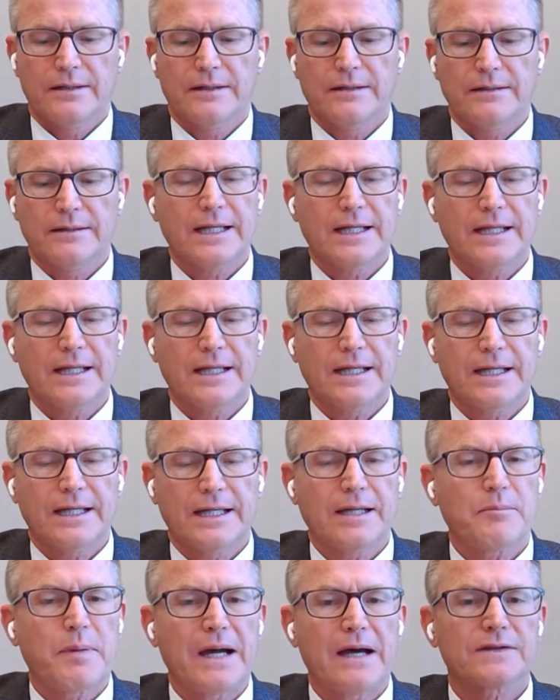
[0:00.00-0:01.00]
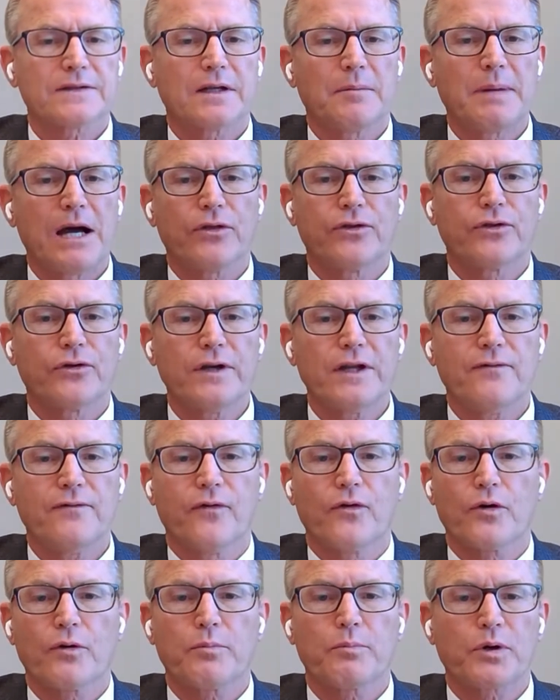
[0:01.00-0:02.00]
Lake Powell's at about
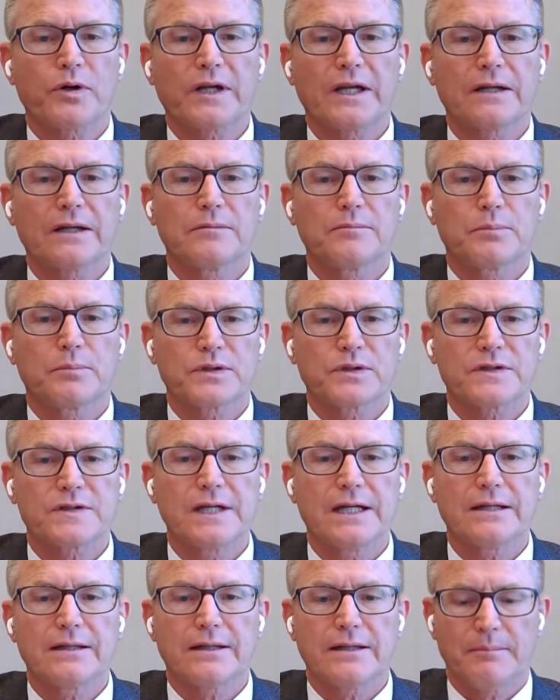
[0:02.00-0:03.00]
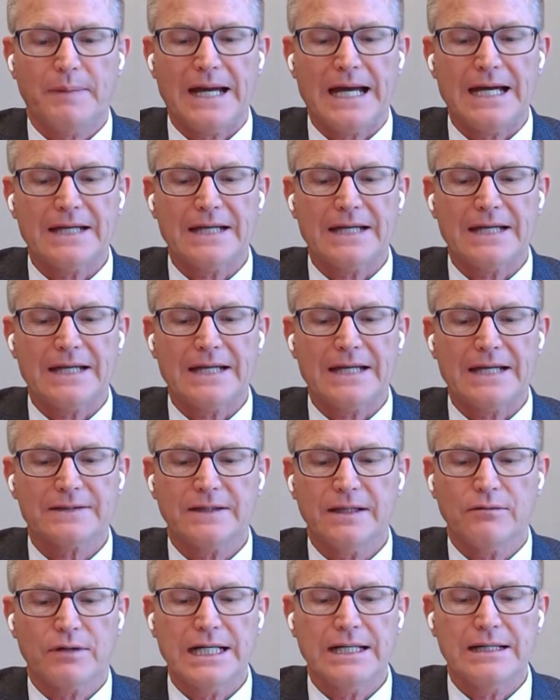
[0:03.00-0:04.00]
34% capacity
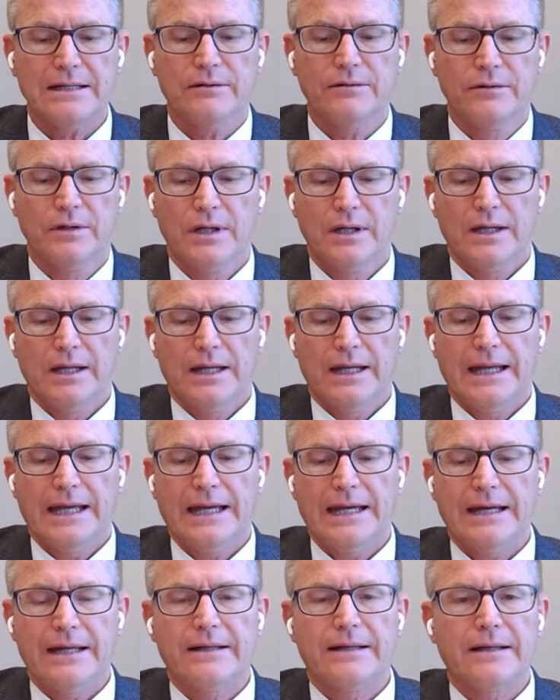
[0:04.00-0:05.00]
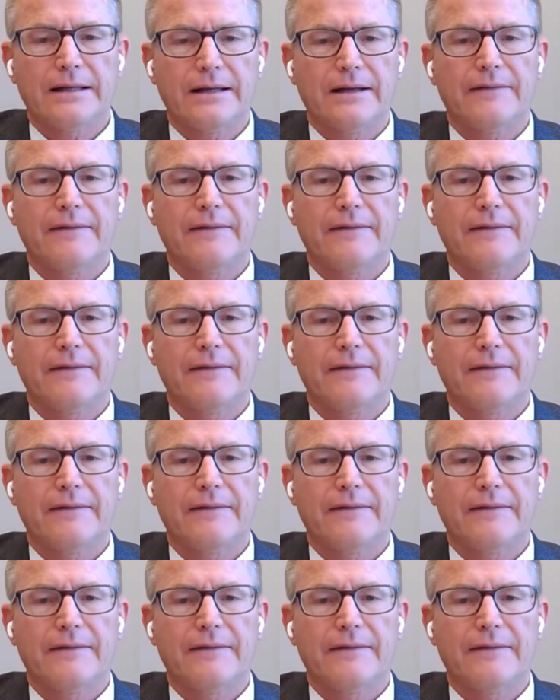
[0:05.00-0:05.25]
right now, and